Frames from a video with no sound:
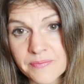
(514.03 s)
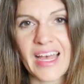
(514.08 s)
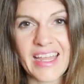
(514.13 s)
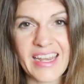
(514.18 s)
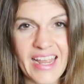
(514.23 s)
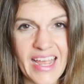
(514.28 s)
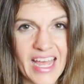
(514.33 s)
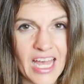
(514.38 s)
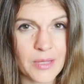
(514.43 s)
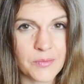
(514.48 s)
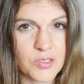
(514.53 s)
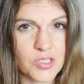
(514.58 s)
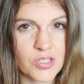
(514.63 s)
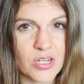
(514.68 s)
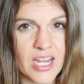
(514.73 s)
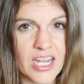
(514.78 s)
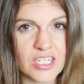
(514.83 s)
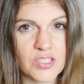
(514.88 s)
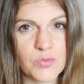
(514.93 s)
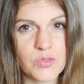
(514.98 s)
And
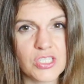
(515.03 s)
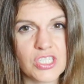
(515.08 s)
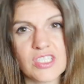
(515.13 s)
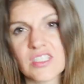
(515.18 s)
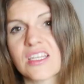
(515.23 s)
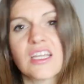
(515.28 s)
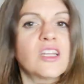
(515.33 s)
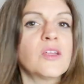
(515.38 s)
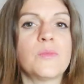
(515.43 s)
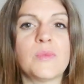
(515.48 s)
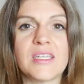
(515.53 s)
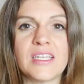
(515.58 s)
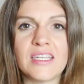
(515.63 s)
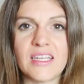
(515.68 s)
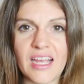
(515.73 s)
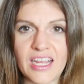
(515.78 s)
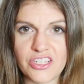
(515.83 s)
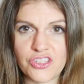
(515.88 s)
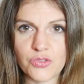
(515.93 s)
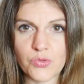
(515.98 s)
abstract, which is going to be
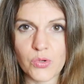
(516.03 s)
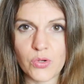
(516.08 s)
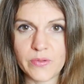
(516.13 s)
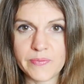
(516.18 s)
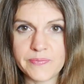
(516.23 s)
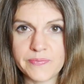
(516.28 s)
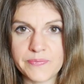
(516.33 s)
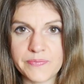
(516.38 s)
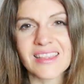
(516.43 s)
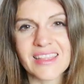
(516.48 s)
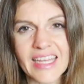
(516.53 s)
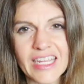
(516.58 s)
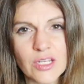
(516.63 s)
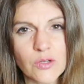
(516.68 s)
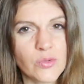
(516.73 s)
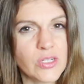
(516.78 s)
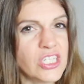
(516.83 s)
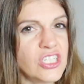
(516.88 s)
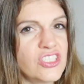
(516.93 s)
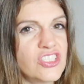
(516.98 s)
high school.
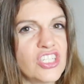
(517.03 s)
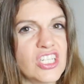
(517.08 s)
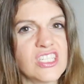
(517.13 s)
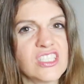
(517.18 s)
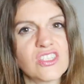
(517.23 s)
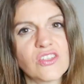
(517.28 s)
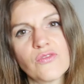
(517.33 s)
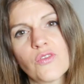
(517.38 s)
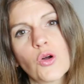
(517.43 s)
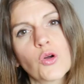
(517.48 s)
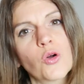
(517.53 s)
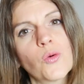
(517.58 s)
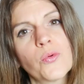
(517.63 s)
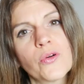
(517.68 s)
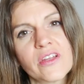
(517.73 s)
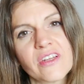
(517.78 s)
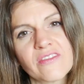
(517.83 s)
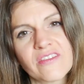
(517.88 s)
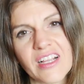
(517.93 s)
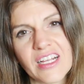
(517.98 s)
Language is the focal
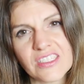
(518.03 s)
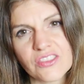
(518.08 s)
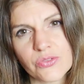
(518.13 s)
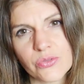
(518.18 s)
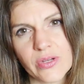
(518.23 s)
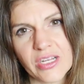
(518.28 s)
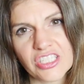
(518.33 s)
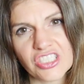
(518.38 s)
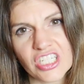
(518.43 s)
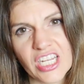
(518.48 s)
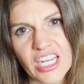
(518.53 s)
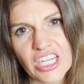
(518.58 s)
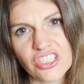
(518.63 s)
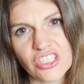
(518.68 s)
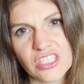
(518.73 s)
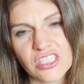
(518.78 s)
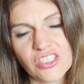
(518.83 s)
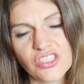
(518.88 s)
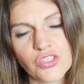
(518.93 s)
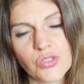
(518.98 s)
point of classical
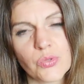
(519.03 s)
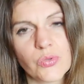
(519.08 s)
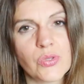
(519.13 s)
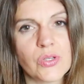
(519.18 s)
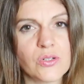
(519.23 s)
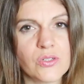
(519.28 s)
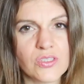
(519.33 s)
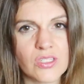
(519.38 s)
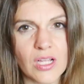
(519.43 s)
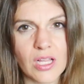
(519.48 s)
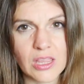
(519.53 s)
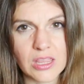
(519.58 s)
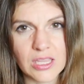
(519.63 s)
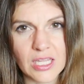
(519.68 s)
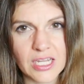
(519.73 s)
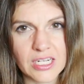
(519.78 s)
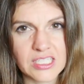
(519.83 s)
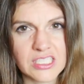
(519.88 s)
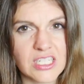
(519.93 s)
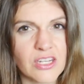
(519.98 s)
education, so there's a
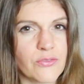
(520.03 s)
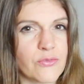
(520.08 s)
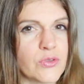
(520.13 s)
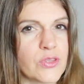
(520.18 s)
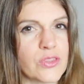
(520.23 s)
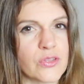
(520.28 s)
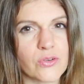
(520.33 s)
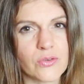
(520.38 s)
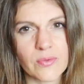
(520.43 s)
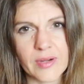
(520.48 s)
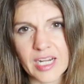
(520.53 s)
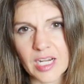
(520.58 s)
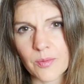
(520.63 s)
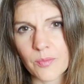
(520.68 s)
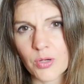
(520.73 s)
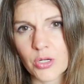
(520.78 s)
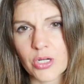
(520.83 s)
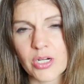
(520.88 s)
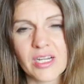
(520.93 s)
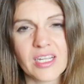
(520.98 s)
lot of stuff with the
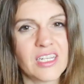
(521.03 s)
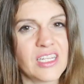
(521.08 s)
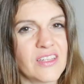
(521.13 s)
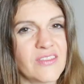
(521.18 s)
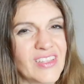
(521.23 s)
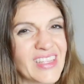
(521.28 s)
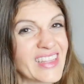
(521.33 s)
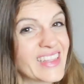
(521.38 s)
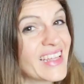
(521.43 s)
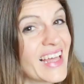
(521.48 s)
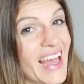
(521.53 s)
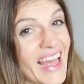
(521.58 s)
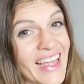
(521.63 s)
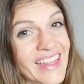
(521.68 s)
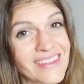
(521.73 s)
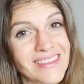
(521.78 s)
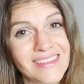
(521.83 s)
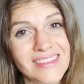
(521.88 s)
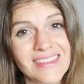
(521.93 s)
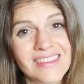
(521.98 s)
grammar and even
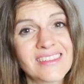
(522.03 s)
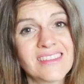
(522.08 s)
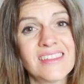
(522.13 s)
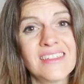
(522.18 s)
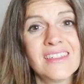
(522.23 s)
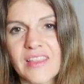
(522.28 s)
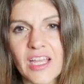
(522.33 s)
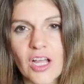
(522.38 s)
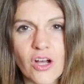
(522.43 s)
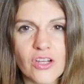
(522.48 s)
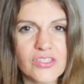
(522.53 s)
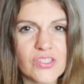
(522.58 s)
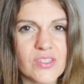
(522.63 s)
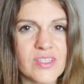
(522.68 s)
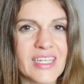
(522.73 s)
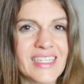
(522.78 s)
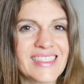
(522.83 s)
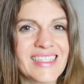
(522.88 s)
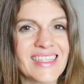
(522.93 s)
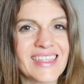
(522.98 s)
Latin. They also
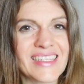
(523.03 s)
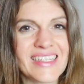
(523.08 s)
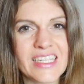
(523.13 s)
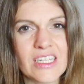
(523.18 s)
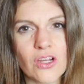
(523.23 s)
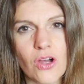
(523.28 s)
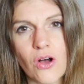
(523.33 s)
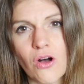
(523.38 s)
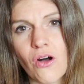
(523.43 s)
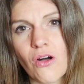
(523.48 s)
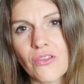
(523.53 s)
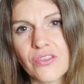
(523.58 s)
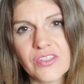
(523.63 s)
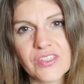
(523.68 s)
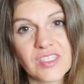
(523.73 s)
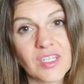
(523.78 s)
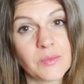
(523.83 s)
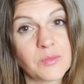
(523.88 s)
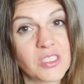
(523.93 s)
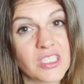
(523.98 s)
like to link all the
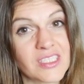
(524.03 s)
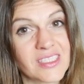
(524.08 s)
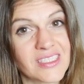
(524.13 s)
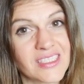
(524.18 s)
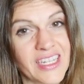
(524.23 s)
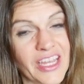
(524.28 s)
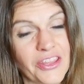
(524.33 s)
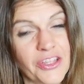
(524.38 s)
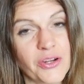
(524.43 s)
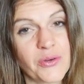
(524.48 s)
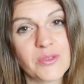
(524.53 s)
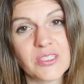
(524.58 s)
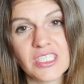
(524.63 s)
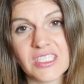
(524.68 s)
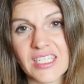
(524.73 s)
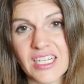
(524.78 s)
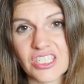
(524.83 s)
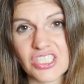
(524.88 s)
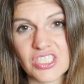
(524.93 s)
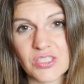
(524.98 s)
subjects together, which
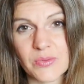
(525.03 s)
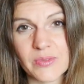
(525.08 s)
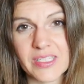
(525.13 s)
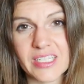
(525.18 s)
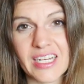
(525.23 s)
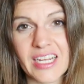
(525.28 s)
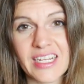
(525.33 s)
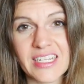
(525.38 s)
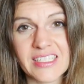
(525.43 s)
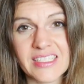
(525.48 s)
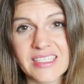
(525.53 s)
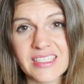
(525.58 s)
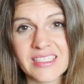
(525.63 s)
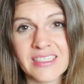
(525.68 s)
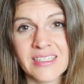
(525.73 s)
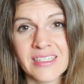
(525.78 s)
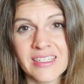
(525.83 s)
is actually really nice.